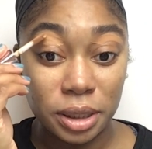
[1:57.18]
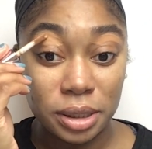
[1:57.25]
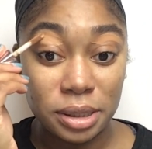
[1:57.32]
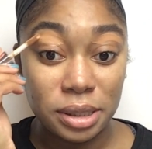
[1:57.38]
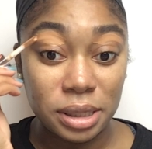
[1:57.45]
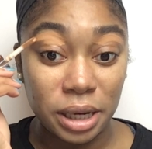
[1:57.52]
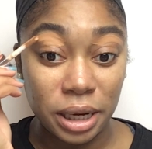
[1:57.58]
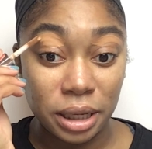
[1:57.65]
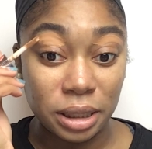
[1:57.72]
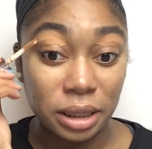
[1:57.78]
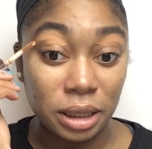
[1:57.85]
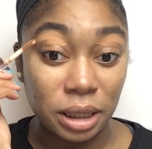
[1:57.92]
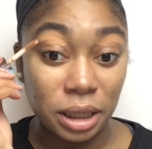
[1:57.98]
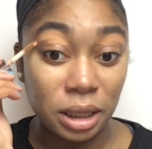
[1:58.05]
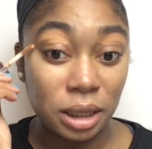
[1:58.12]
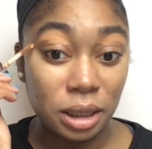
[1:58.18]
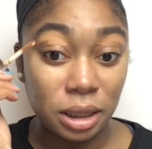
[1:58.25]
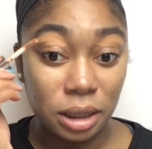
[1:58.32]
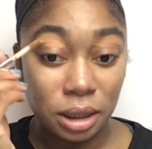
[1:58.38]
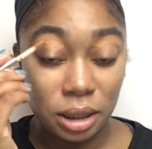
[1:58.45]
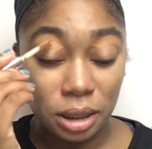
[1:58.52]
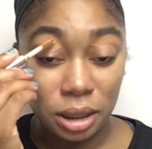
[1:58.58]
technique.
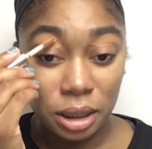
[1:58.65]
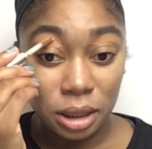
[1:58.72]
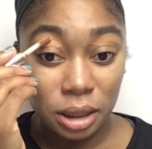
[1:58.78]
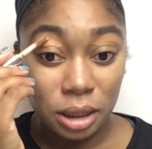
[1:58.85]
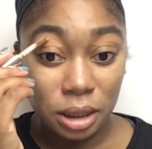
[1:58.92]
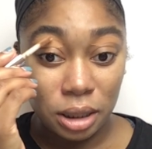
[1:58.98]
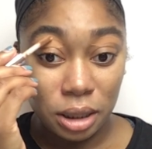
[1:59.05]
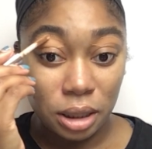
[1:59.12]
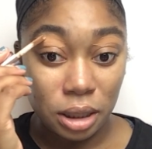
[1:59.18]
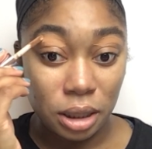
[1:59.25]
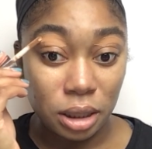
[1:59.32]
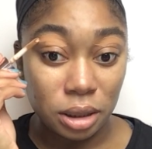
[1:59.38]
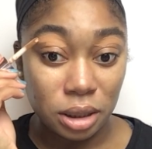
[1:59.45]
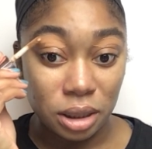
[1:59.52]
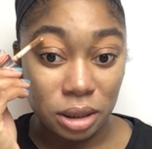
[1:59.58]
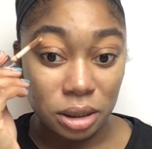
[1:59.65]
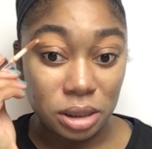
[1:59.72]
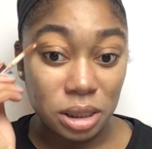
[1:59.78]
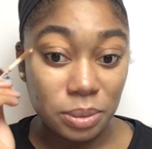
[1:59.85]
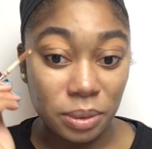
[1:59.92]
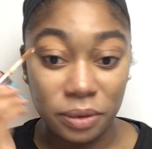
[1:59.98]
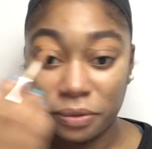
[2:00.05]
I've done
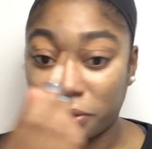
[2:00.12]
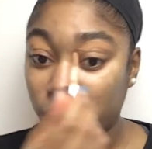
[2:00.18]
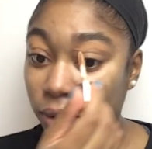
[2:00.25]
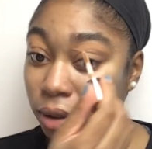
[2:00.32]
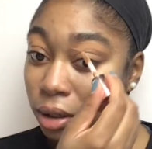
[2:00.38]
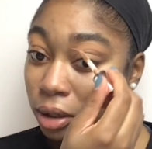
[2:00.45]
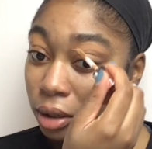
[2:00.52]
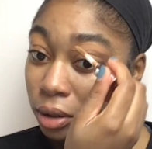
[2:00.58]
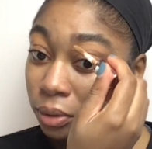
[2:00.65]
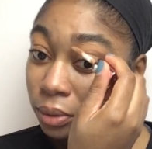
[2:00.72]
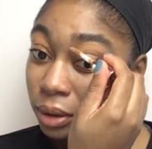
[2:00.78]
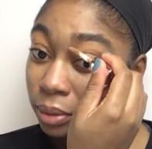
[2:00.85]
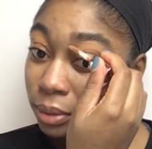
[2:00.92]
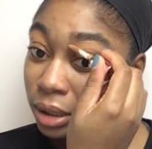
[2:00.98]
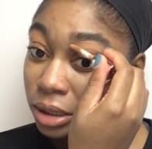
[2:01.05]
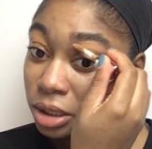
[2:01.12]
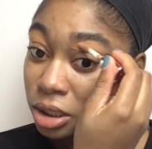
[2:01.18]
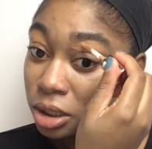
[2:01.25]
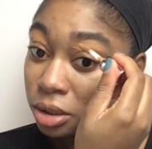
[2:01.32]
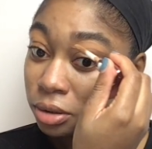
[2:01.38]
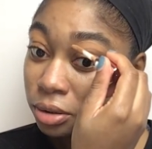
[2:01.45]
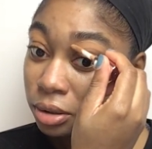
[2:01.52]
this before on one of my
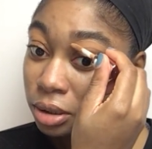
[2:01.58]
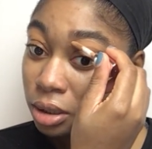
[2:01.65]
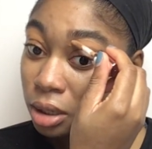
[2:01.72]
channels.